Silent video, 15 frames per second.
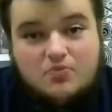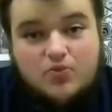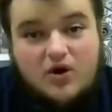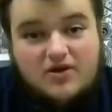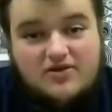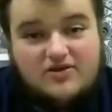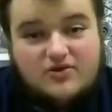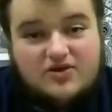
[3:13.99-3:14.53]

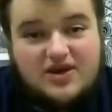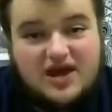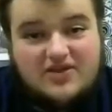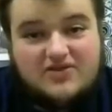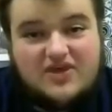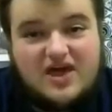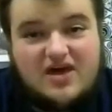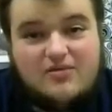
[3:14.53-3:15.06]
once you
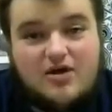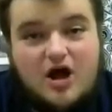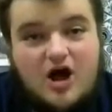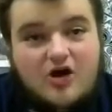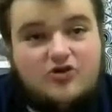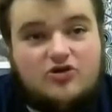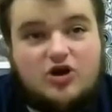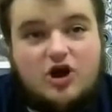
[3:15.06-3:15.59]
get them,
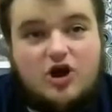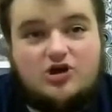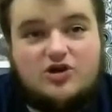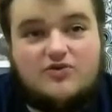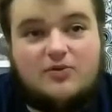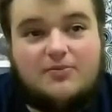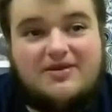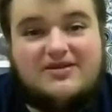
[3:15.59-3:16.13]
other
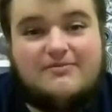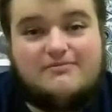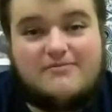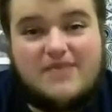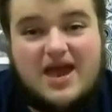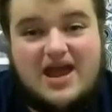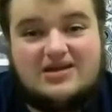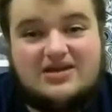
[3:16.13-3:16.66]
countries will be
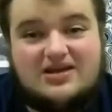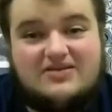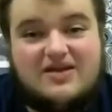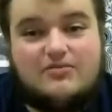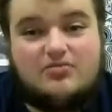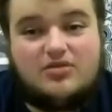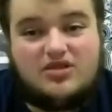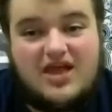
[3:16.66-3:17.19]
demanding
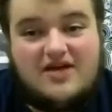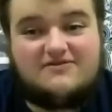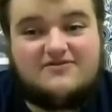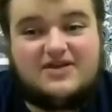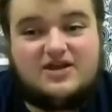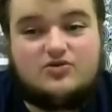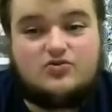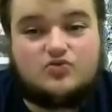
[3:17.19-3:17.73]
them
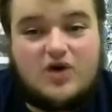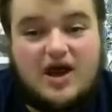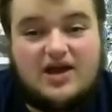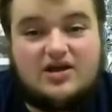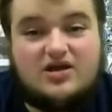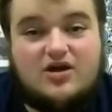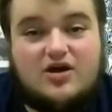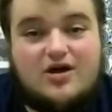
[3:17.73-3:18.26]
left and
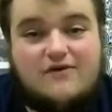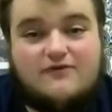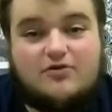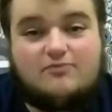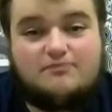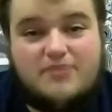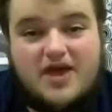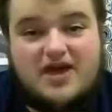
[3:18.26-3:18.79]
right
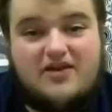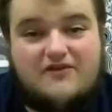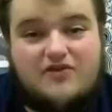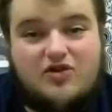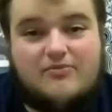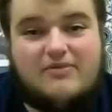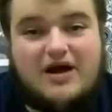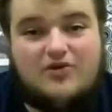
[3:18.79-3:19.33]
for
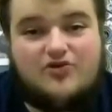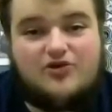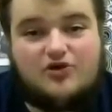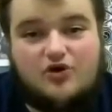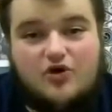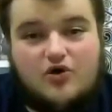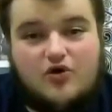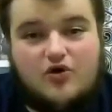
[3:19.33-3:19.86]
pitiful amounts
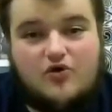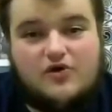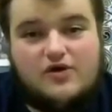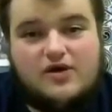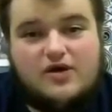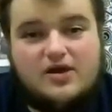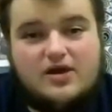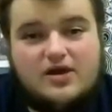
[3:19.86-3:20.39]
of gold.
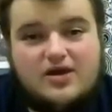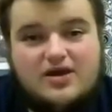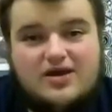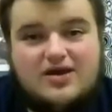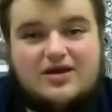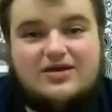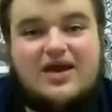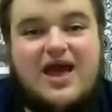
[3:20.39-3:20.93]

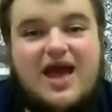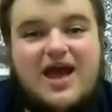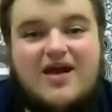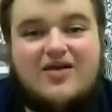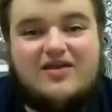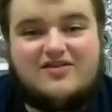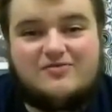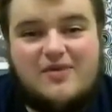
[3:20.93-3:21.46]

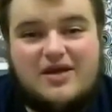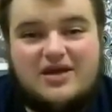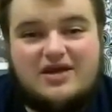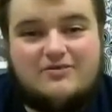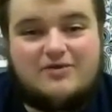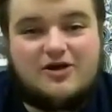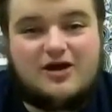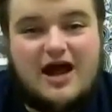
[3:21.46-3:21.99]
Yeah, let's make
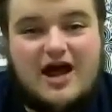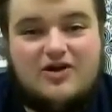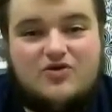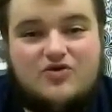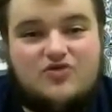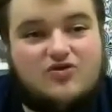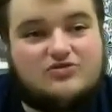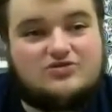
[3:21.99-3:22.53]
a guy
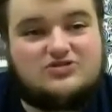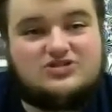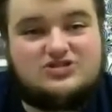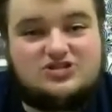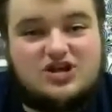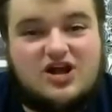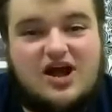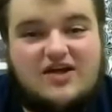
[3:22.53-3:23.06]
who's
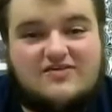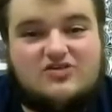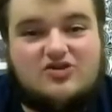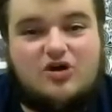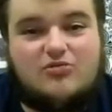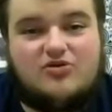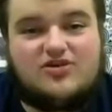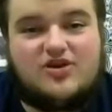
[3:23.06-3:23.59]
just
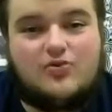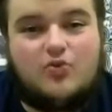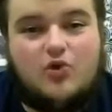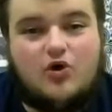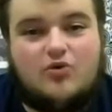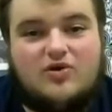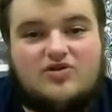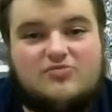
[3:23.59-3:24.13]
almost at
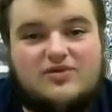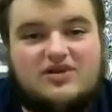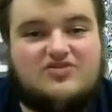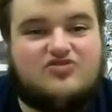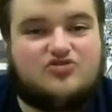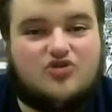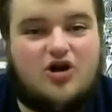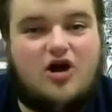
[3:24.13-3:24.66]
war with me
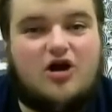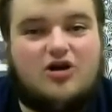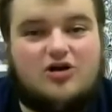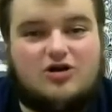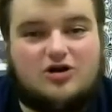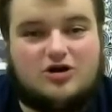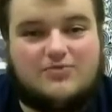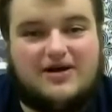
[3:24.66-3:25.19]

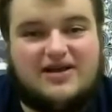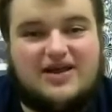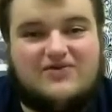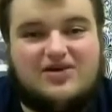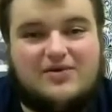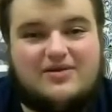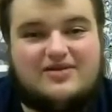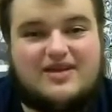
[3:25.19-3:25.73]
stronger by
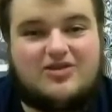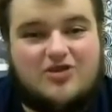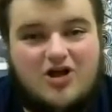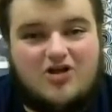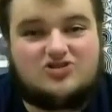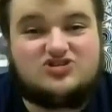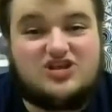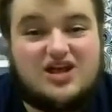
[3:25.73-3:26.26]
giving him a
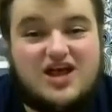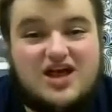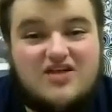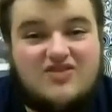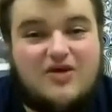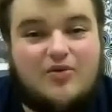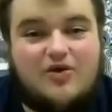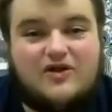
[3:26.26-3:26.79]
technology
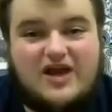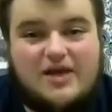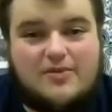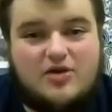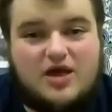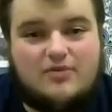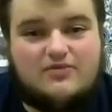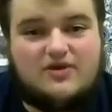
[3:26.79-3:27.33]
that will
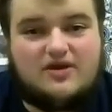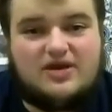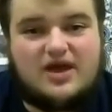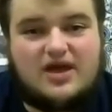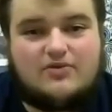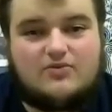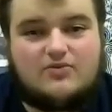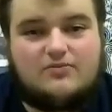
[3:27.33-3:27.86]
enable him to
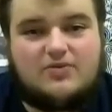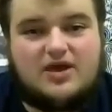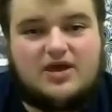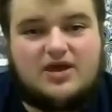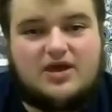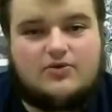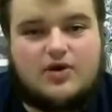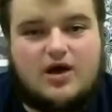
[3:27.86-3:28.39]
get
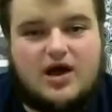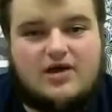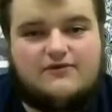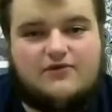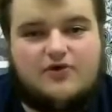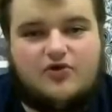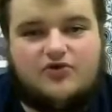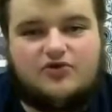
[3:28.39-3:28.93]
repeating
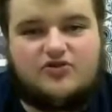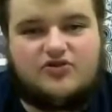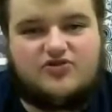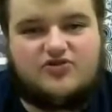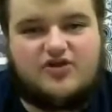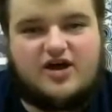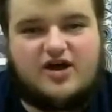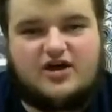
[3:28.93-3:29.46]
rifles or the
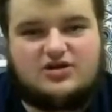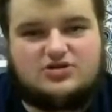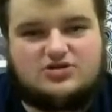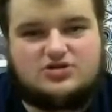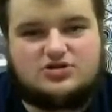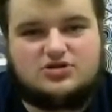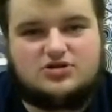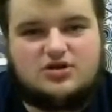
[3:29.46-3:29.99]

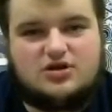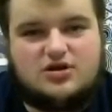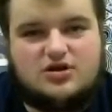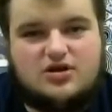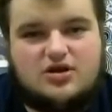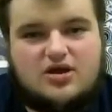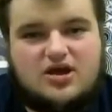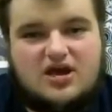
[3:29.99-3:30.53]
such.
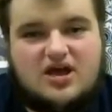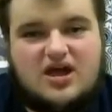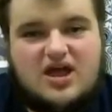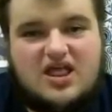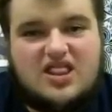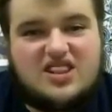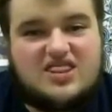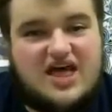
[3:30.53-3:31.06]

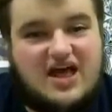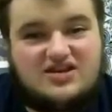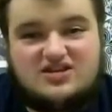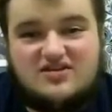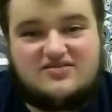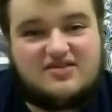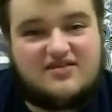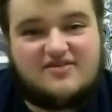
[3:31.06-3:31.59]
That
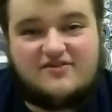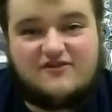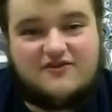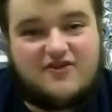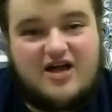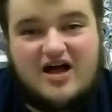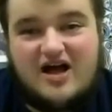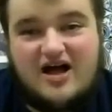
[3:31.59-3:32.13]
just doesn't
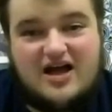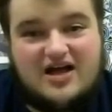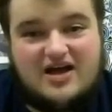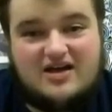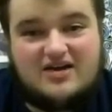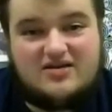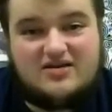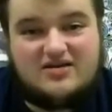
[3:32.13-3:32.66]

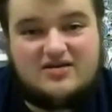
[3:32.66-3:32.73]
fly.